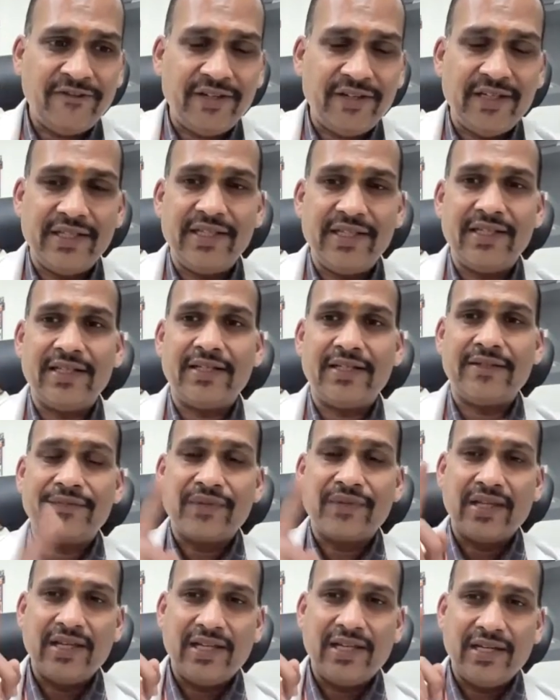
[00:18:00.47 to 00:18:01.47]
failure,
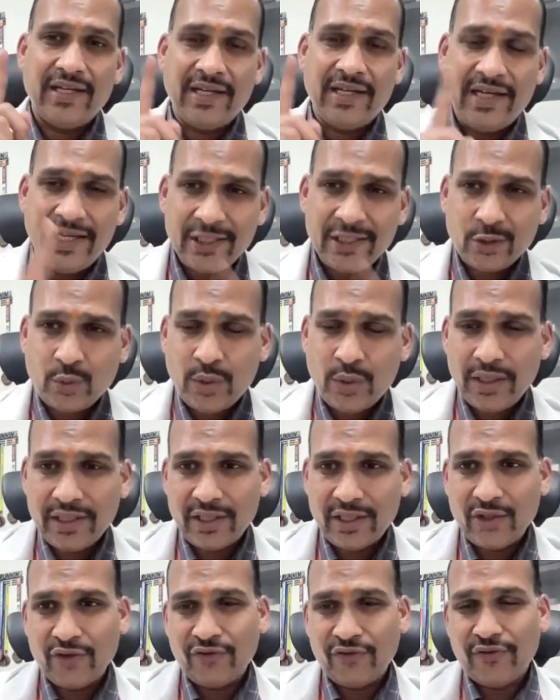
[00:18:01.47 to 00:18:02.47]
less
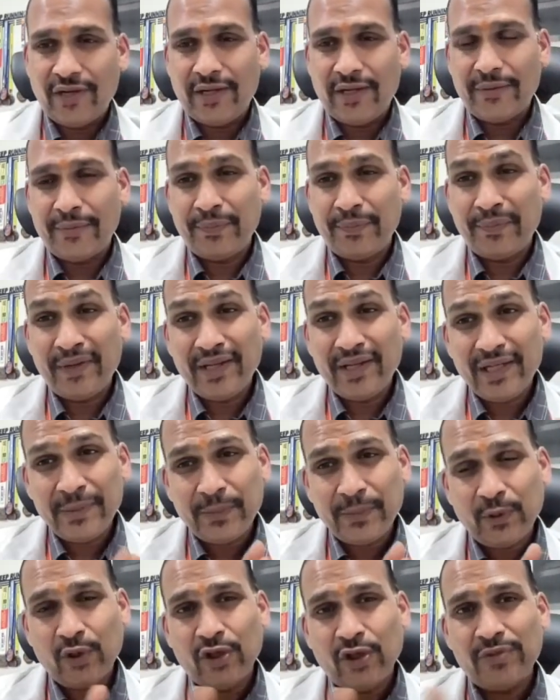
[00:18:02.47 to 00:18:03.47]
quality of life. Many
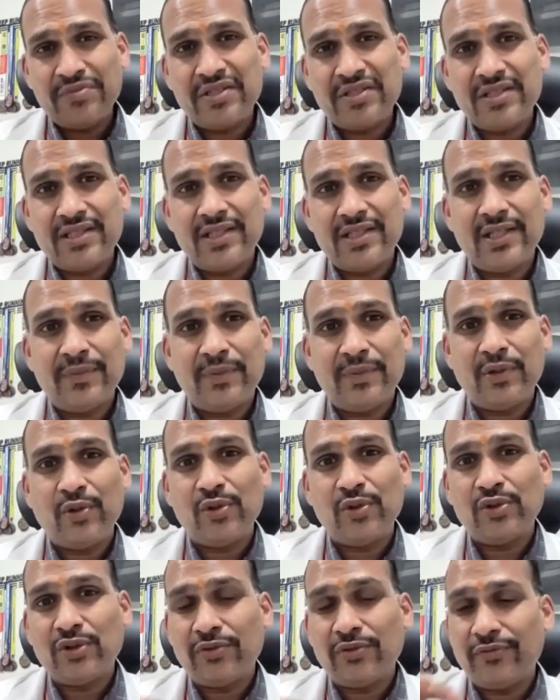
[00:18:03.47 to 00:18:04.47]
problems is there
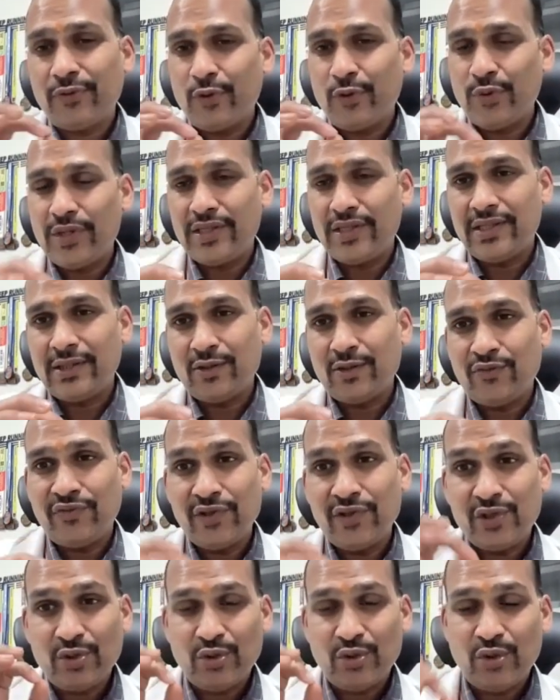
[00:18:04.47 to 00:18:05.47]
because of OSA. So we
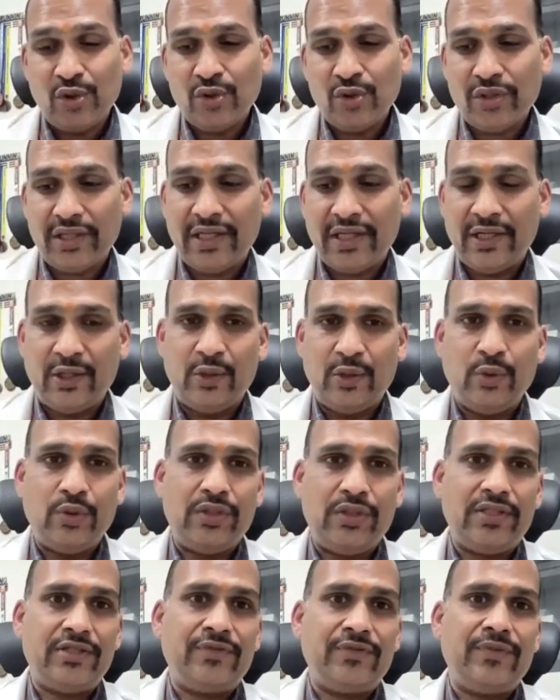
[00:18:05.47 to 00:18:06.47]
should not ignore
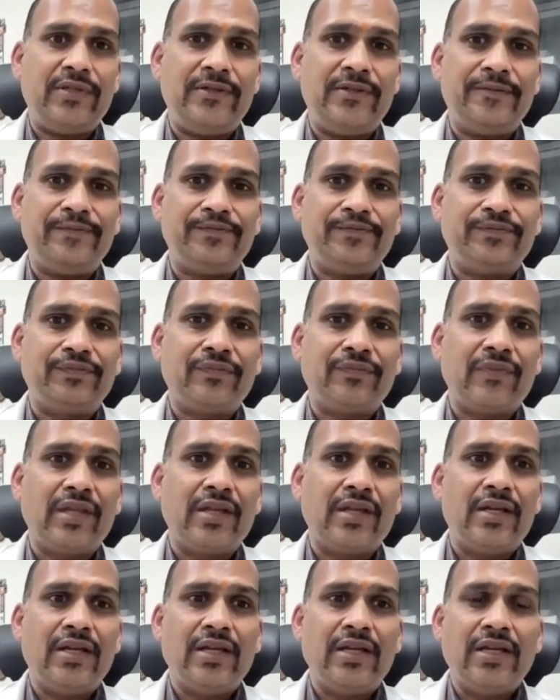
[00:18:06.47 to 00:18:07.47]
this.
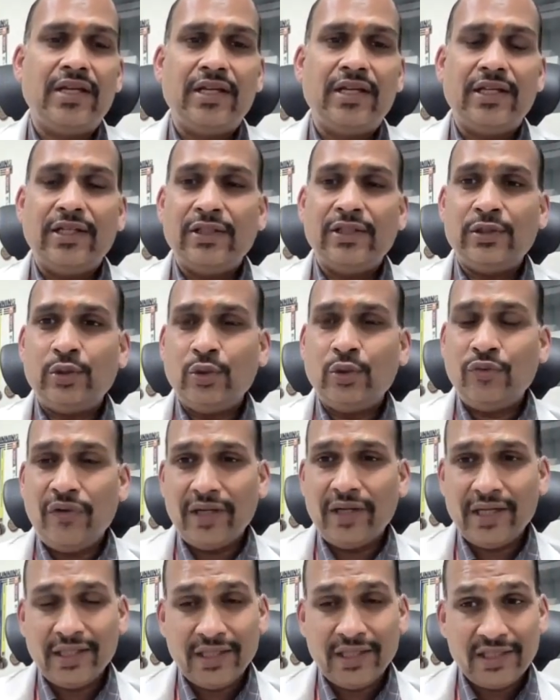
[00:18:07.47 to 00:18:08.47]
So
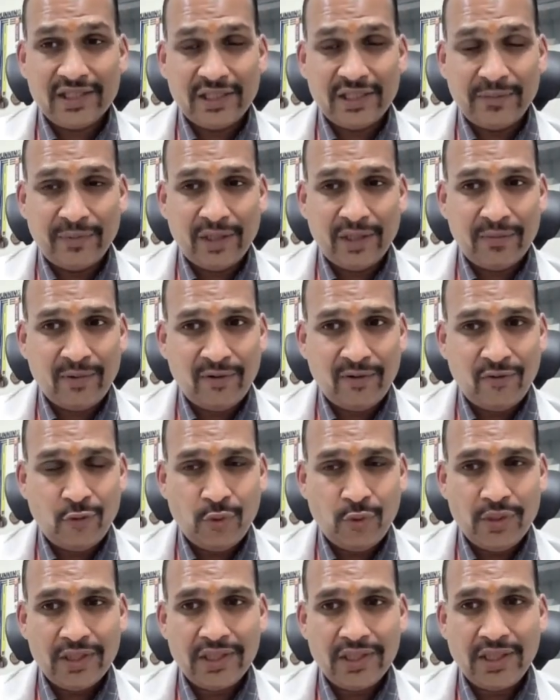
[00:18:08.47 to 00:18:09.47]
what are the symptom of
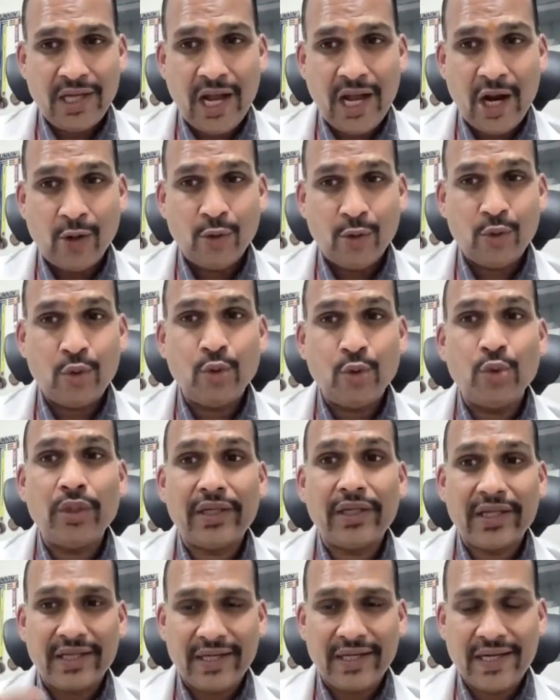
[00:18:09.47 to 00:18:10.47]
OSA? How to
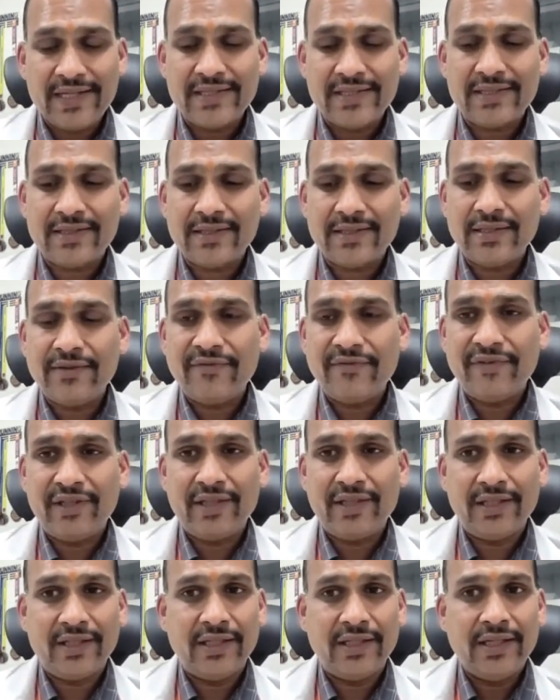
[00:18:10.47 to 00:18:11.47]
recognize
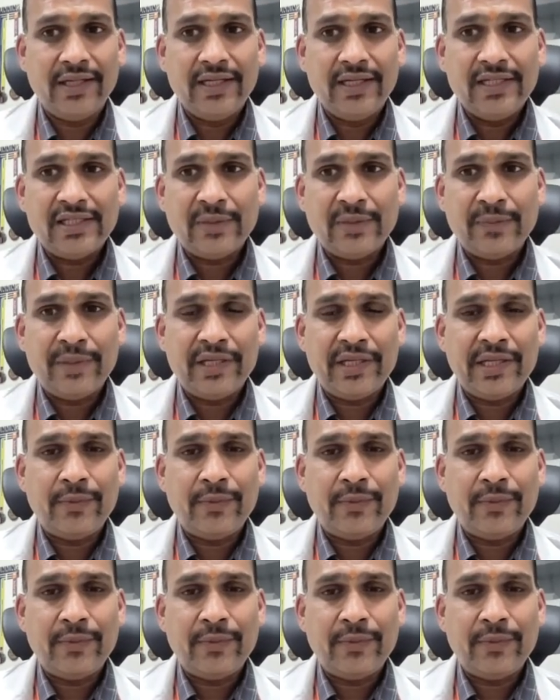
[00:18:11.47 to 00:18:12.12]
whether somebody